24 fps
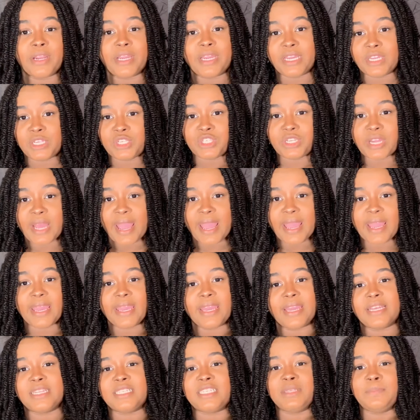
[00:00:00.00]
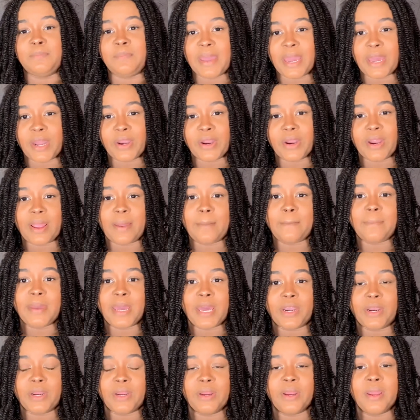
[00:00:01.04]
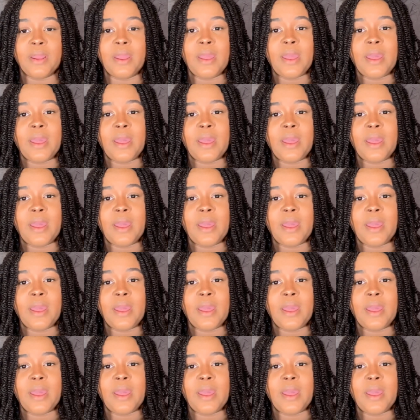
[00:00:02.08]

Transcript: Each day it gets better and better.